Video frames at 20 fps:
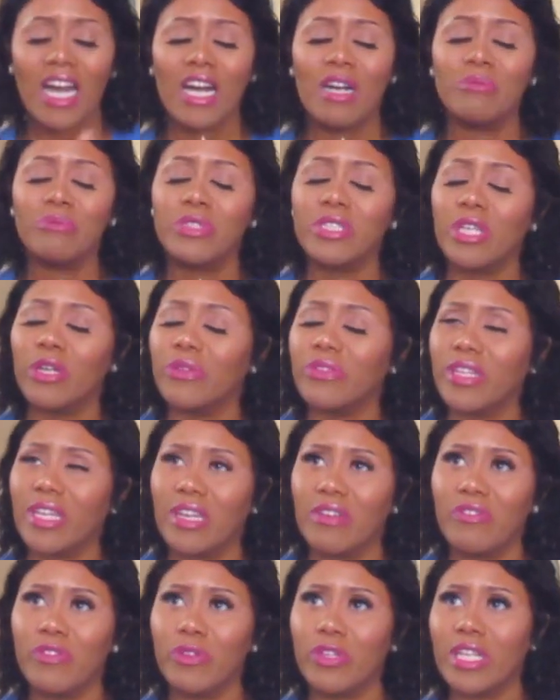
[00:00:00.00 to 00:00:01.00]
I'm so
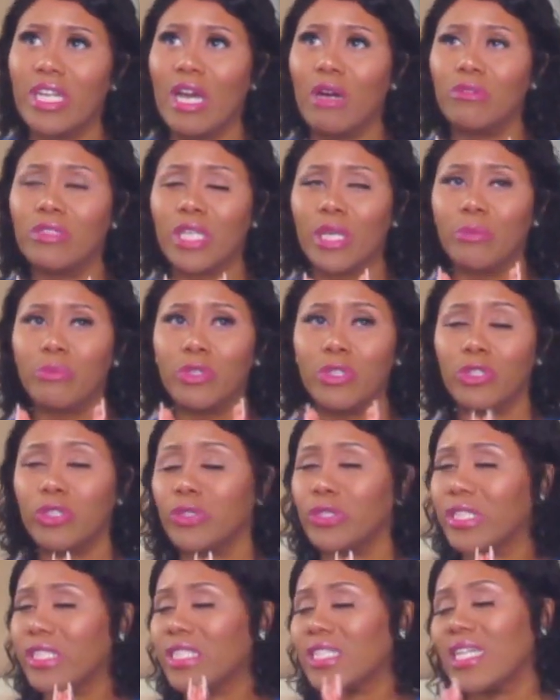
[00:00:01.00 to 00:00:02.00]
thankful that I was able
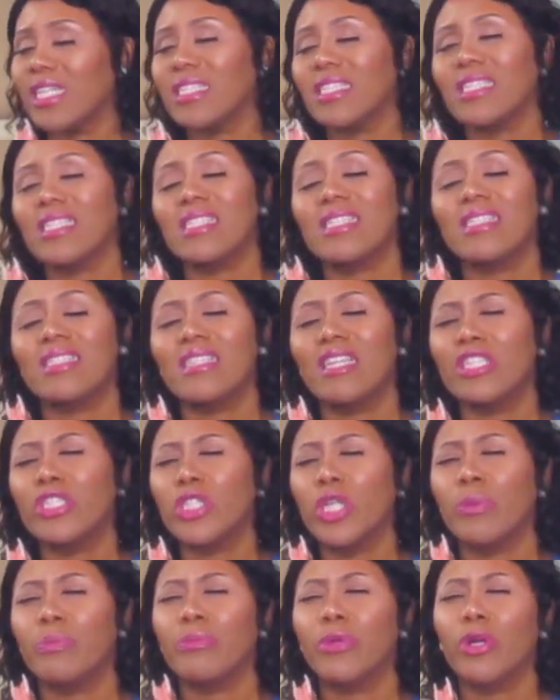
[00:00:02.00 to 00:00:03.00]
to do this because it's
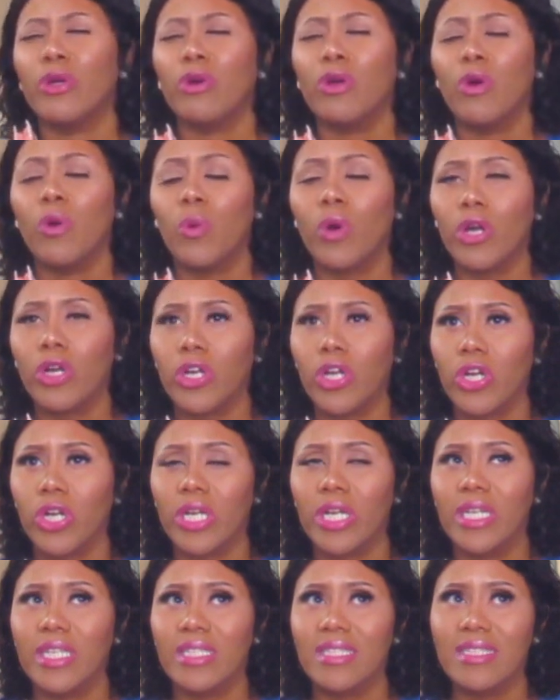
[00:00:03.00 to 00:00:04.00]
such a miracle
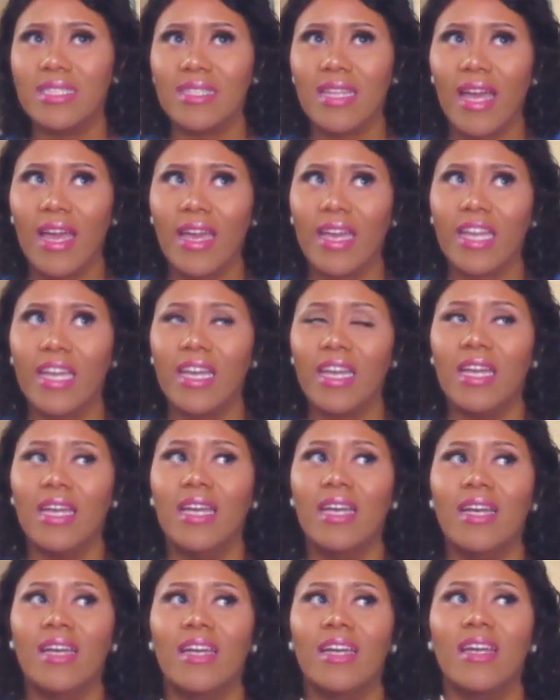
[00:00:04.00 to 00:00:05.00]
worker. It's like,
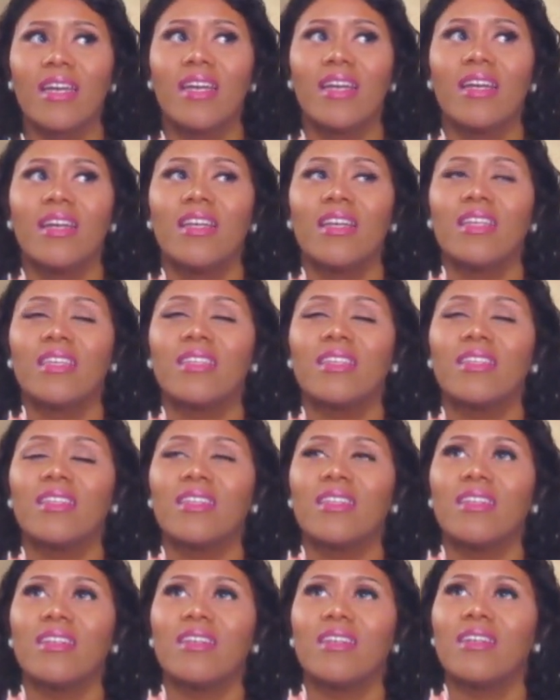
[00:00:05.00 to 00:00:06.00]

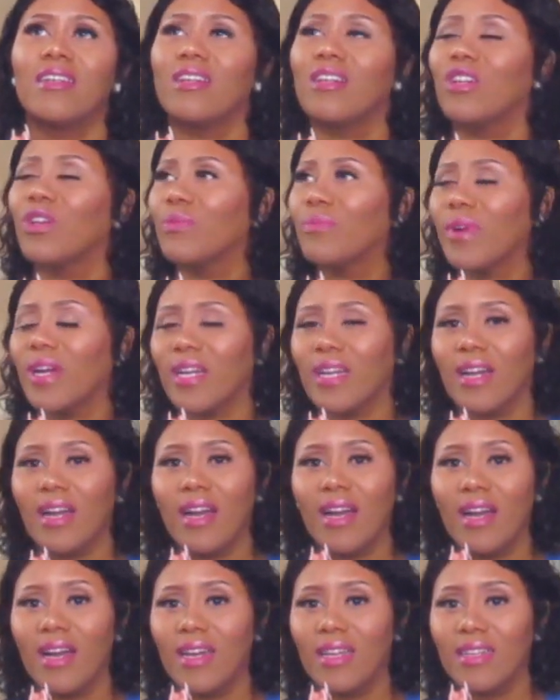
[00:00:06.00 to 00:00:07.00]
oh my
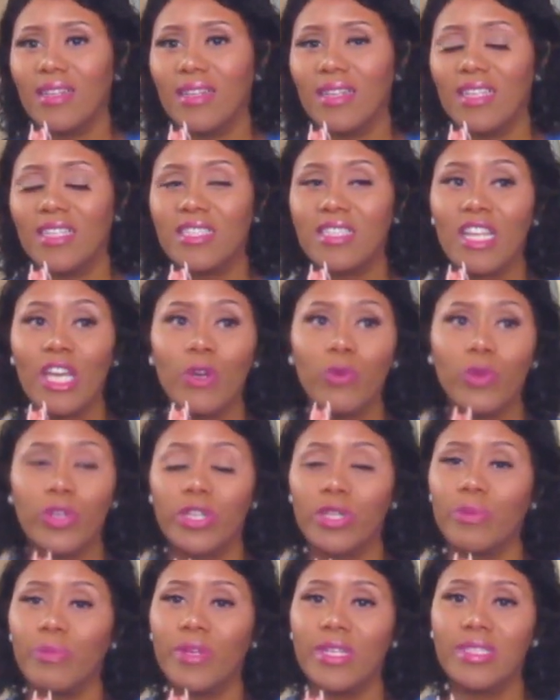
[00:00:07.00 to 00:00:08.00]
God. It's like
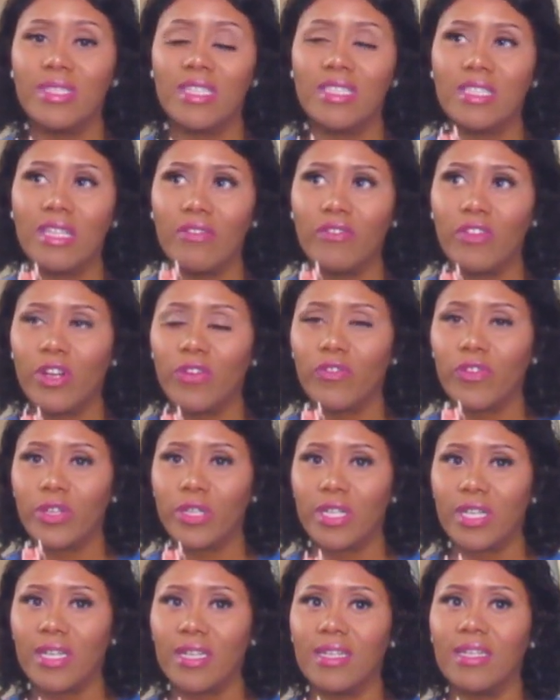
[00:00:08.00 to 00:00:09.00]
one of the best things I've
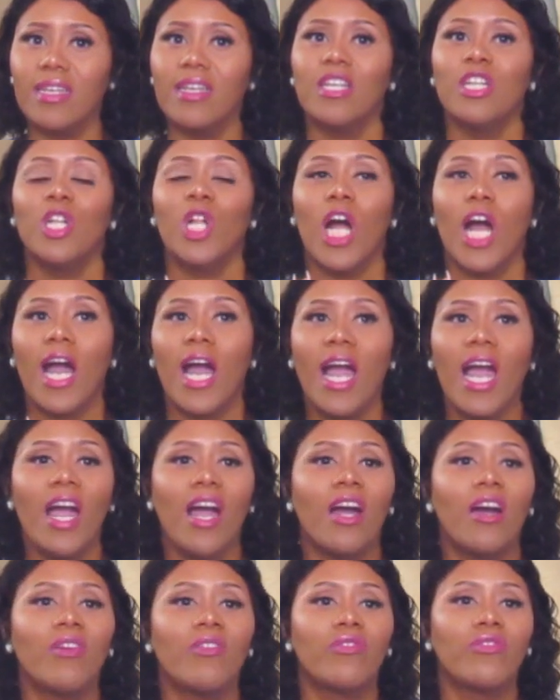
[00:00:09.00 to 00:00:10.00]
ever done. I
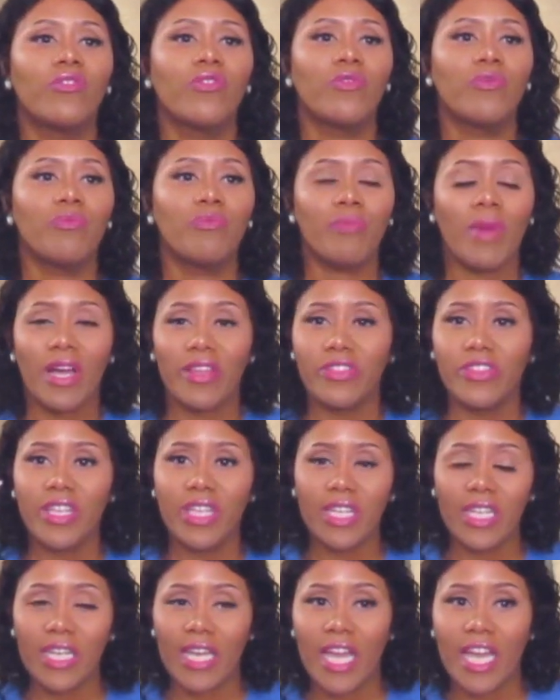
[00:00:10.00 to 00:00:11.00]
have my
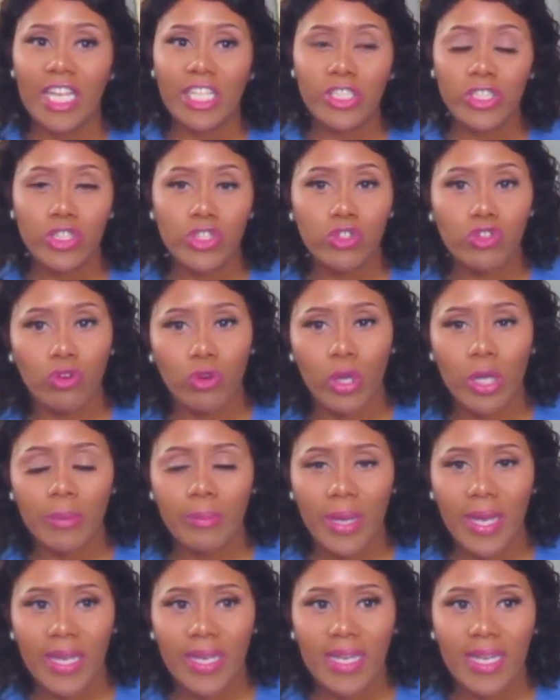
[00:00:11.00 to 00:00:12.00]
thinning edges
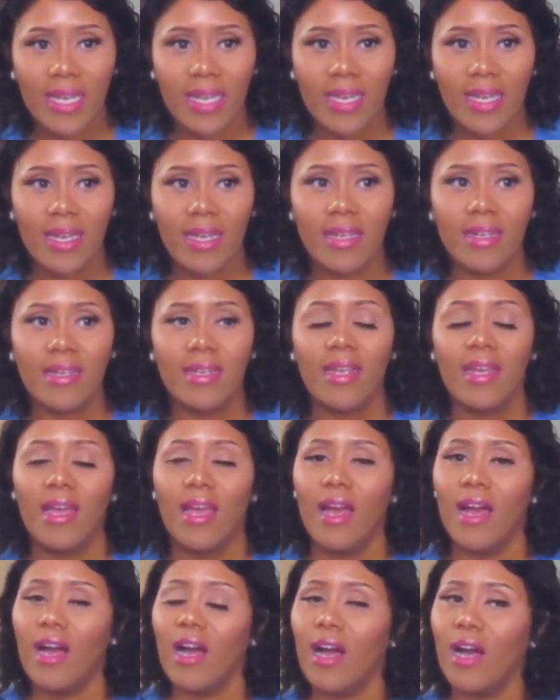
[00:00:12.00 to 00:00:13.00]
growing back in.
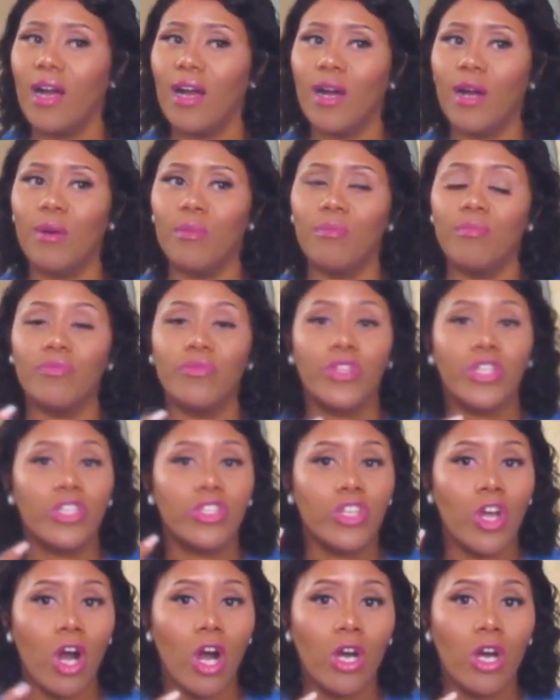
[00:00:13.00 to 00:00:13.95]
Um, the,